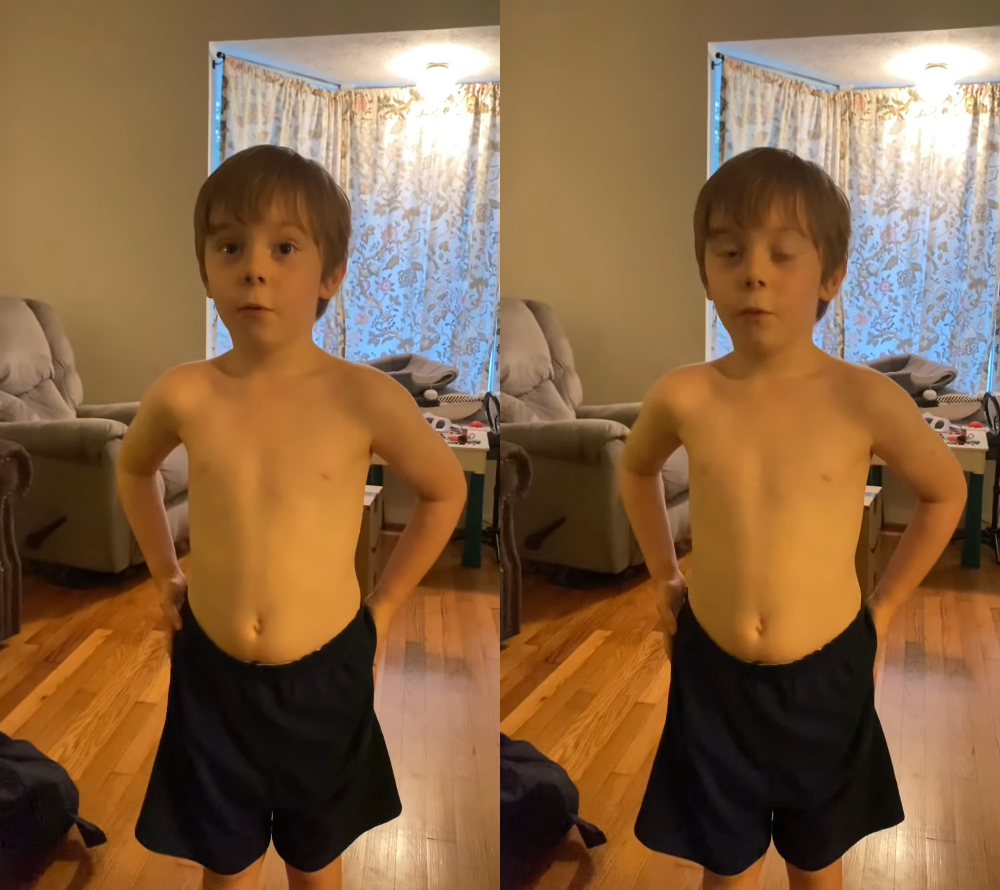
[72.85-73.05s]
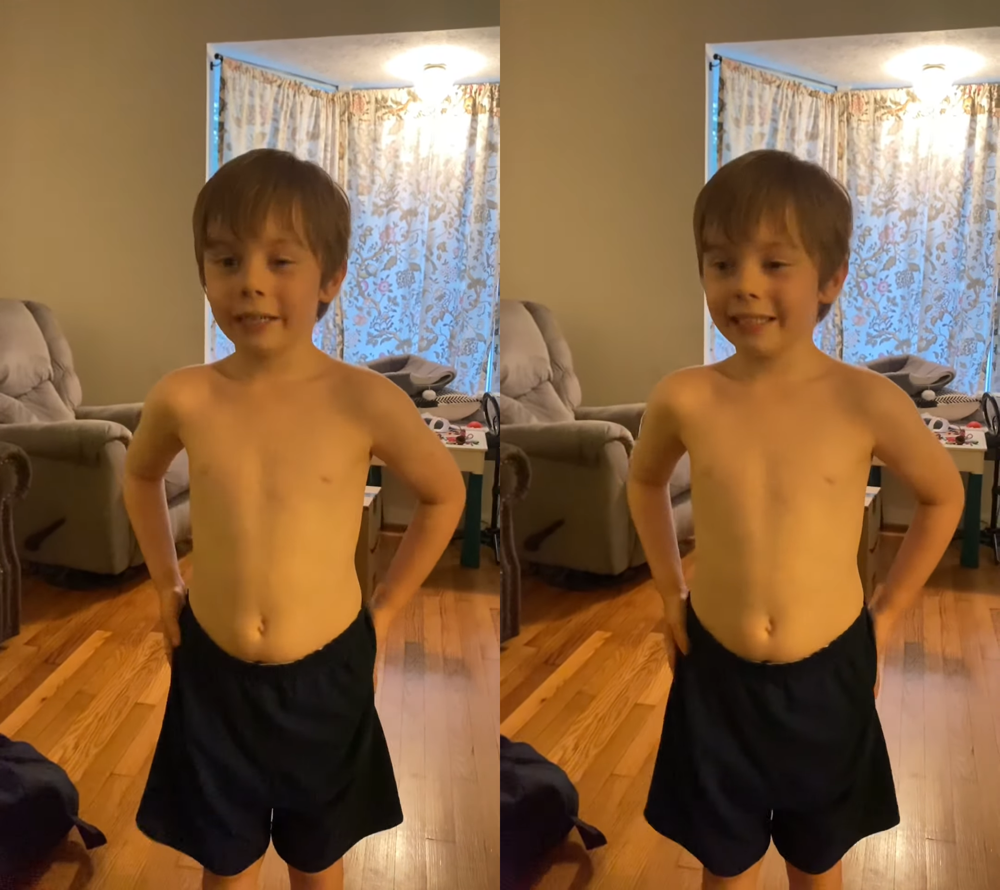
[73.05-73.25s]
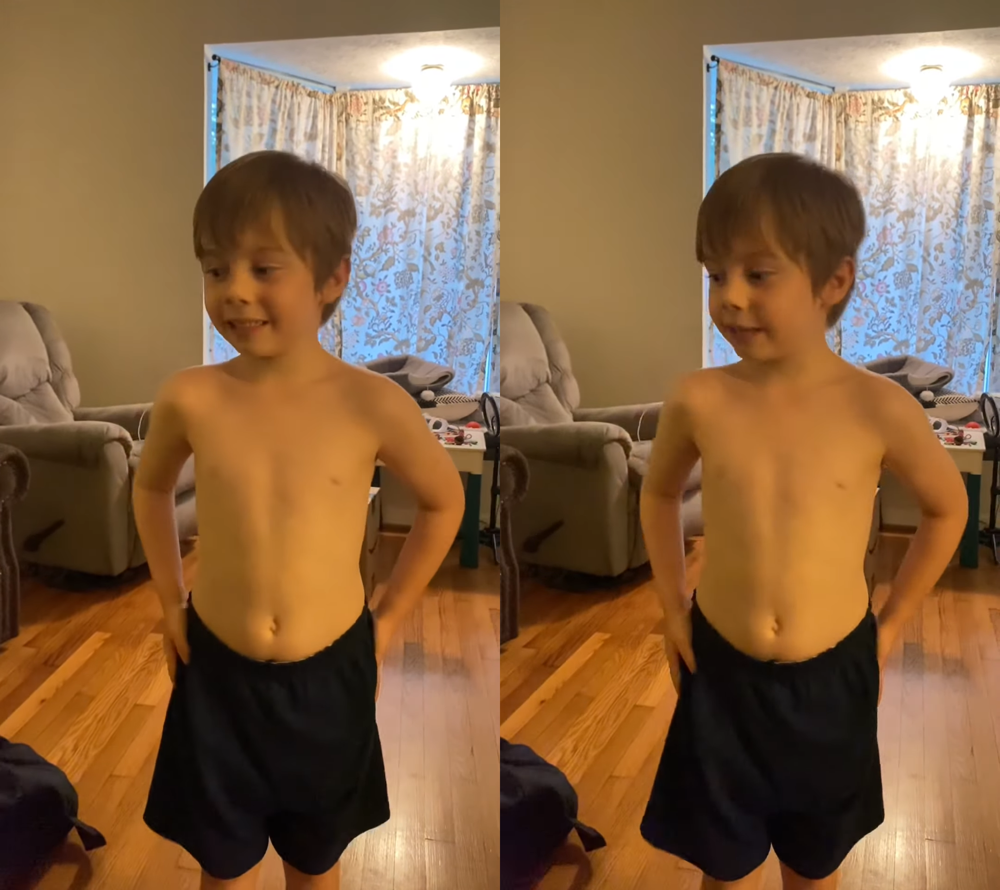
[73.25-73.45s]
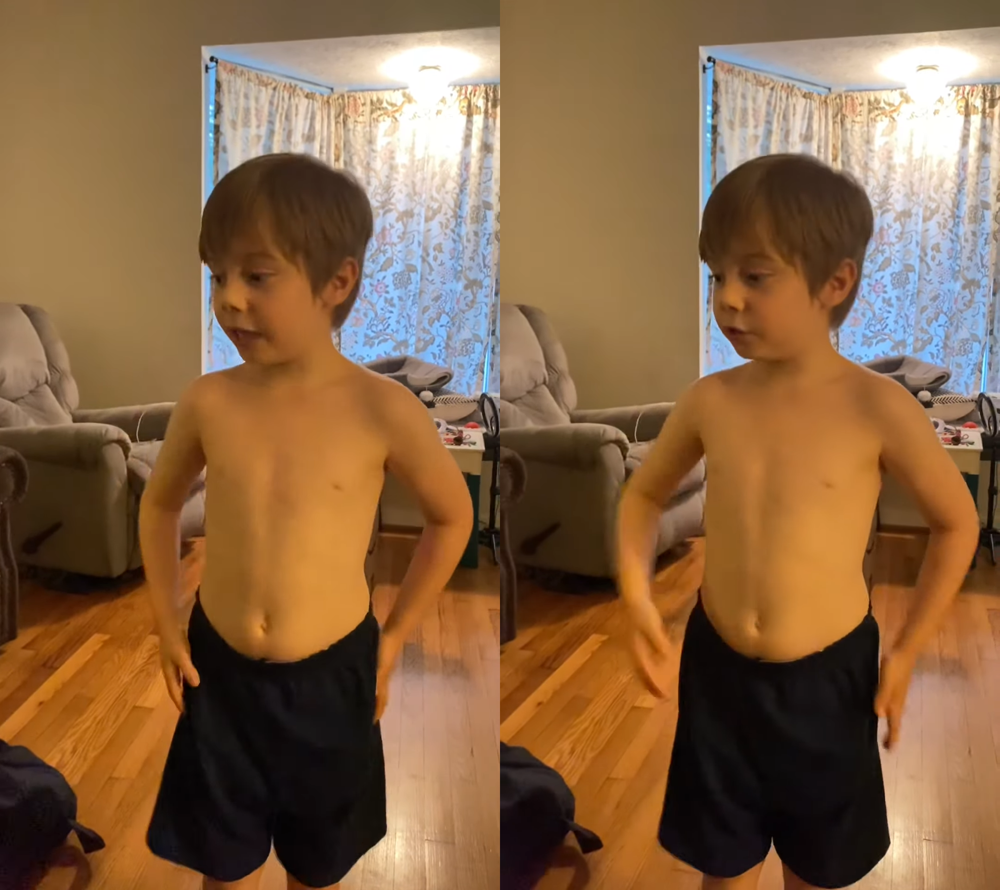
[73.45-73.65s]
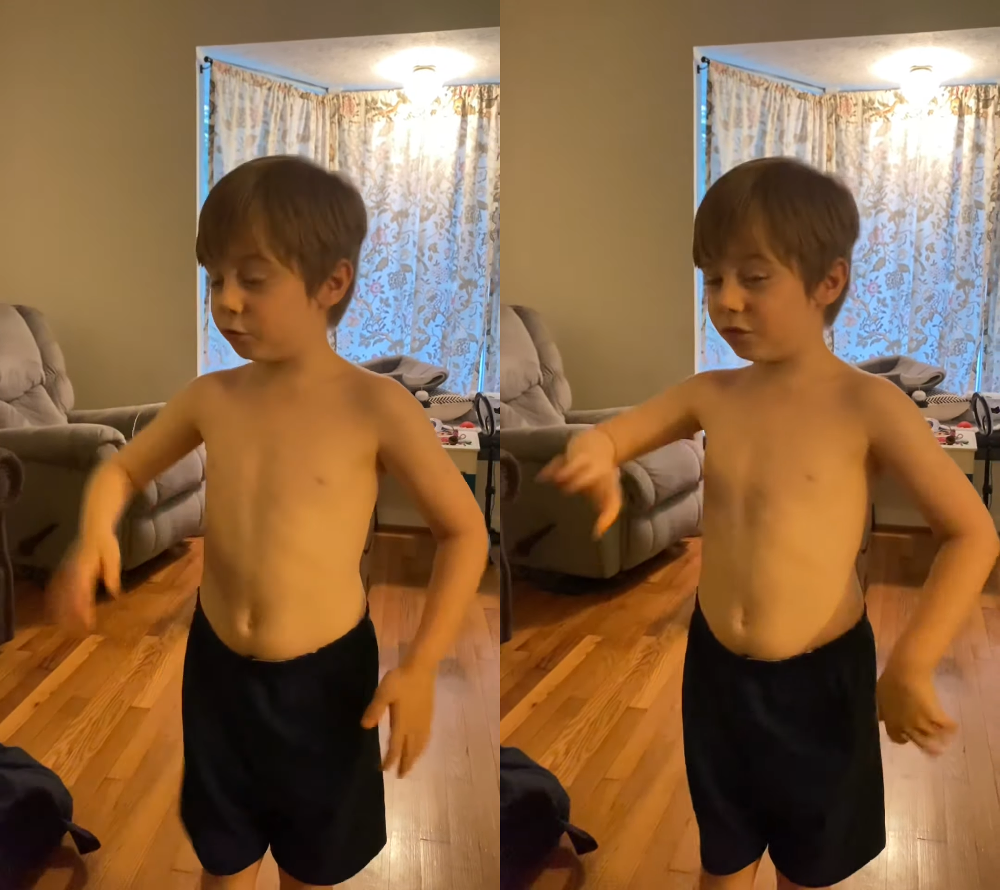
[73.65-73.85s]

when it says